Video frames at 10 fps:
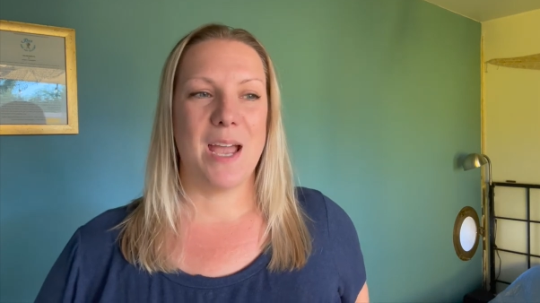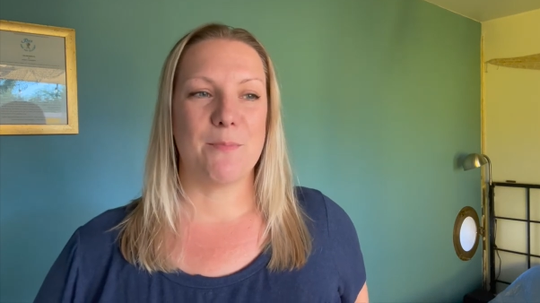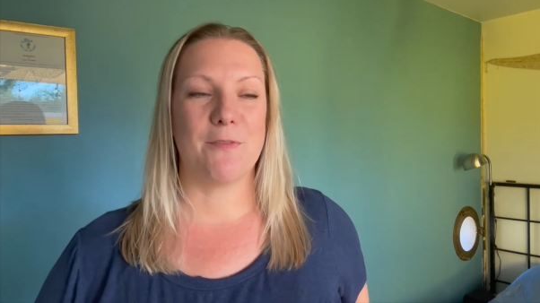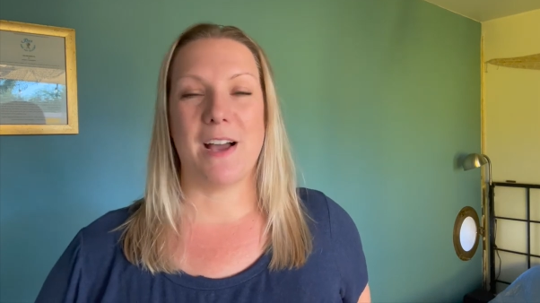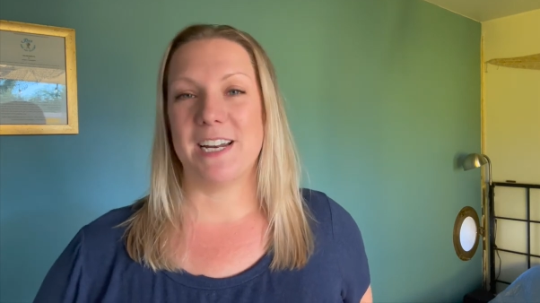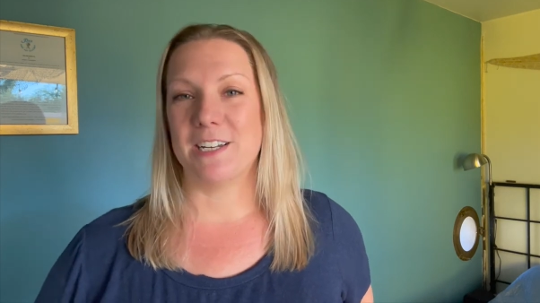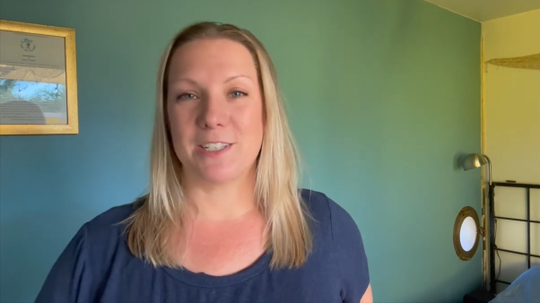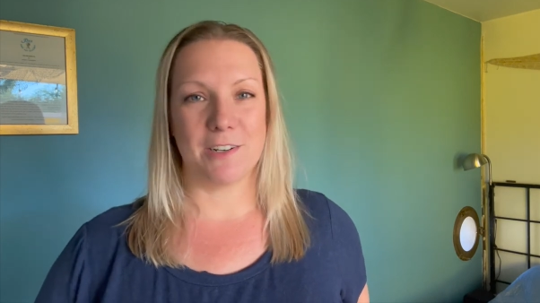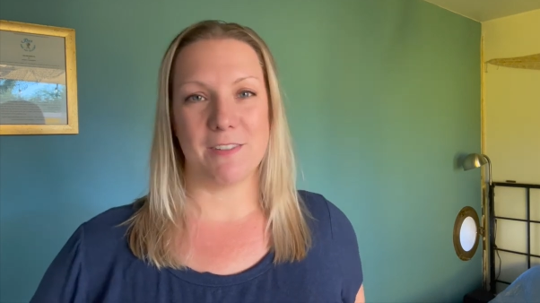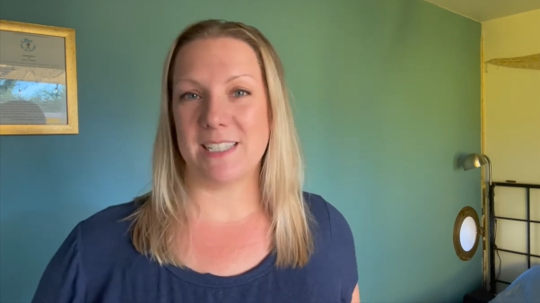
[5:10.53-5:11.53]
providing a
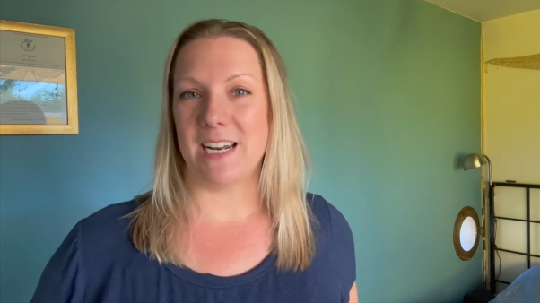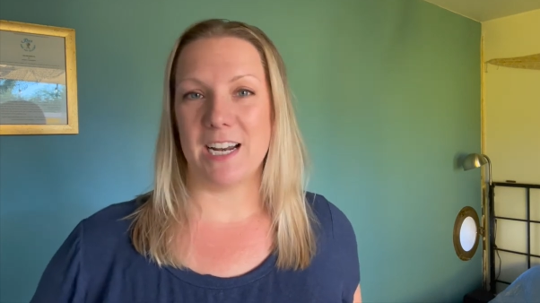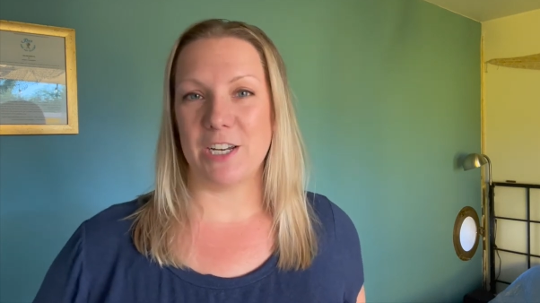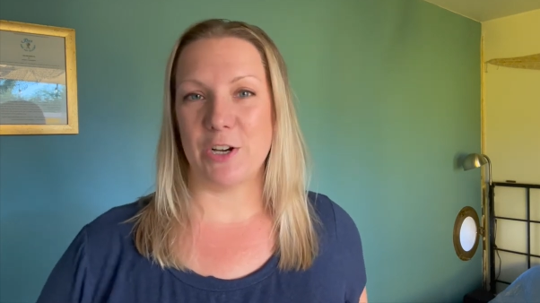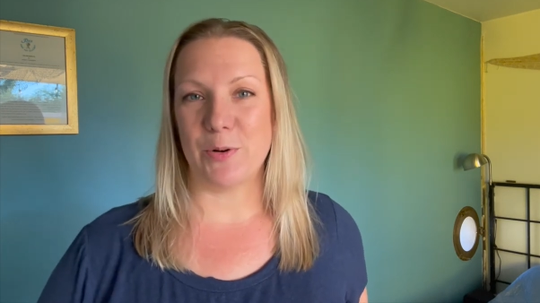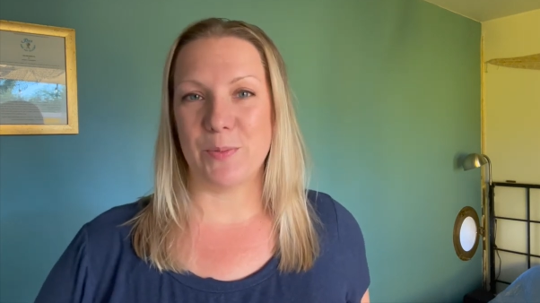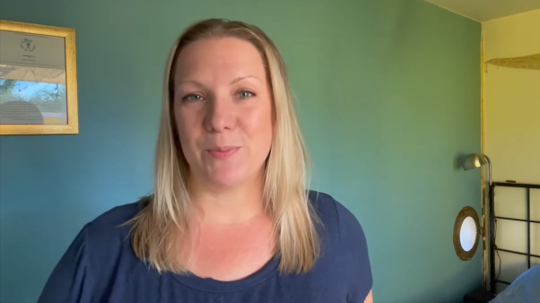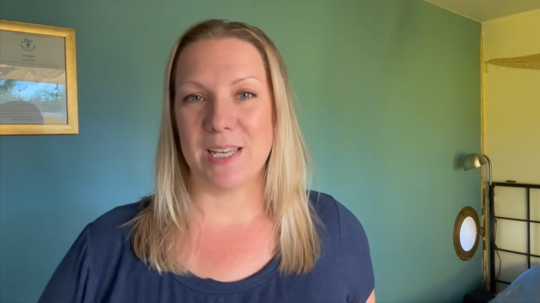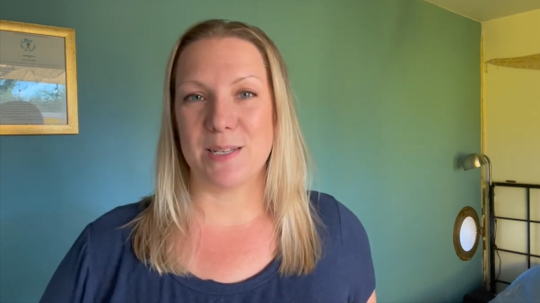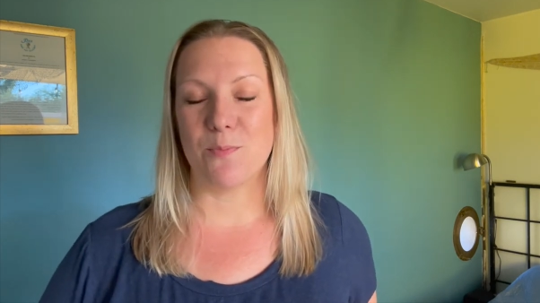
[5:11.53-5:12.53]
service that I know
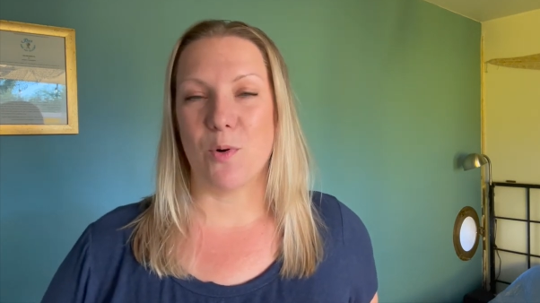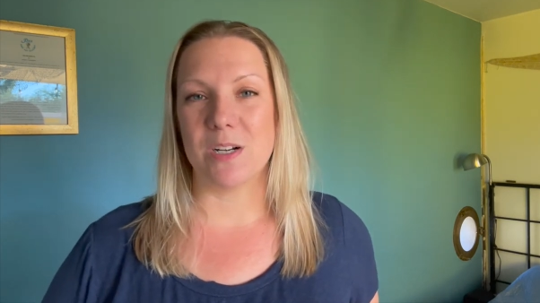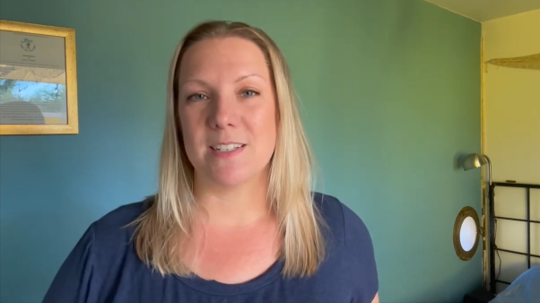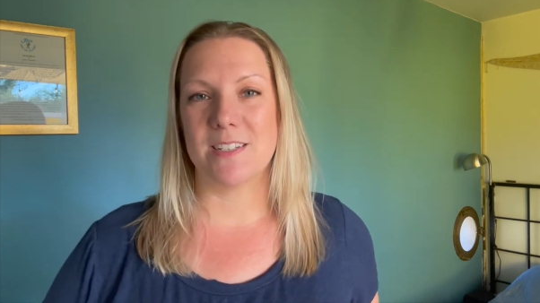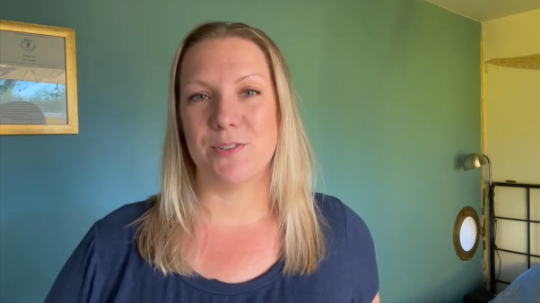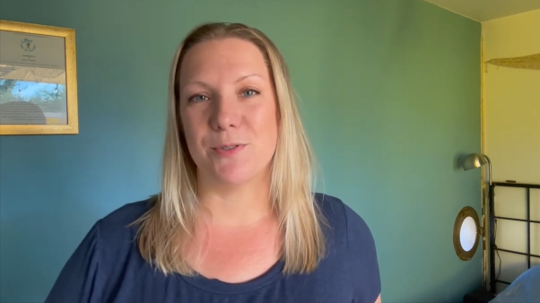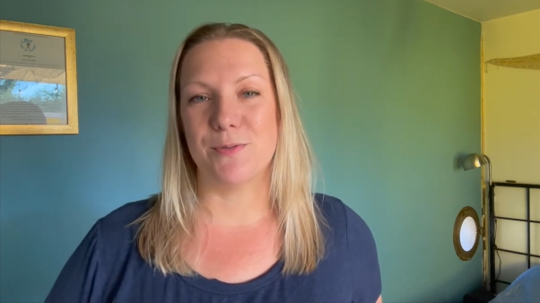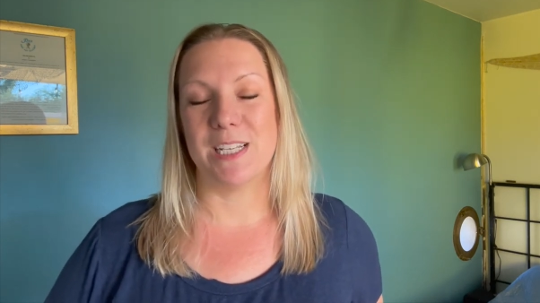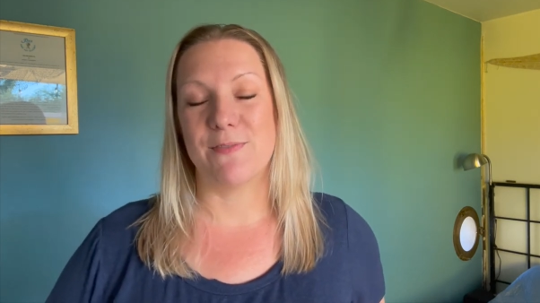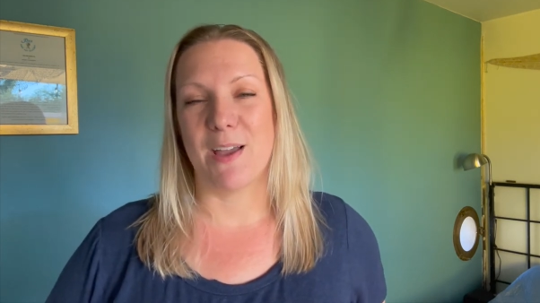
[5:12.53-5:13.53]
is important to
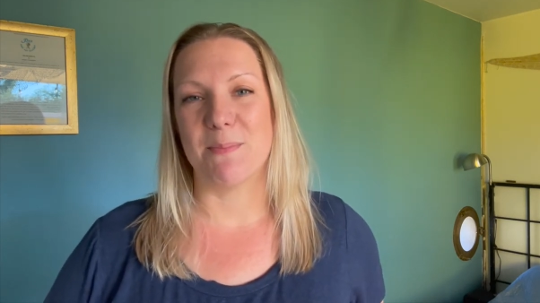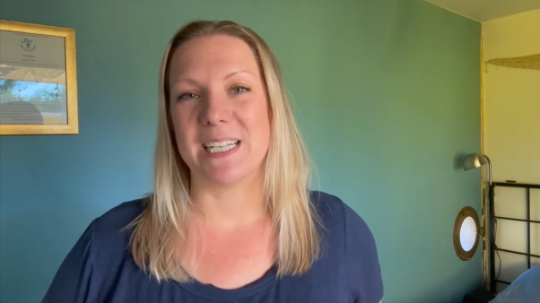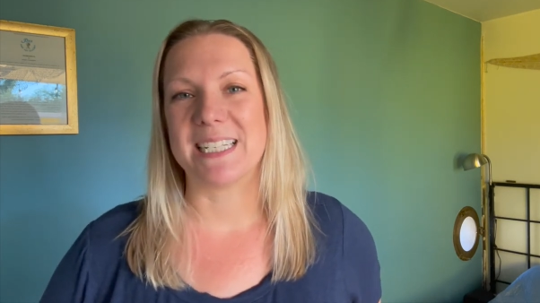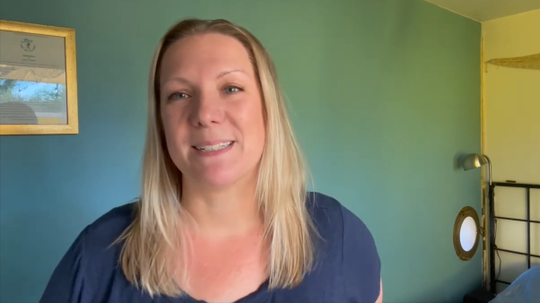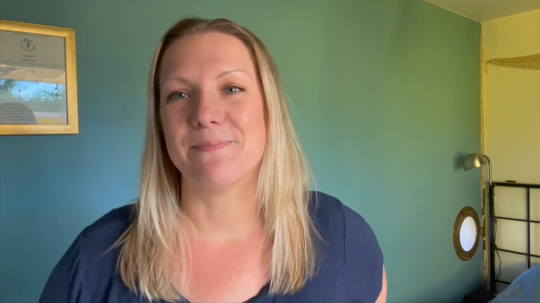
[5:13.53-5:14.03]
these families.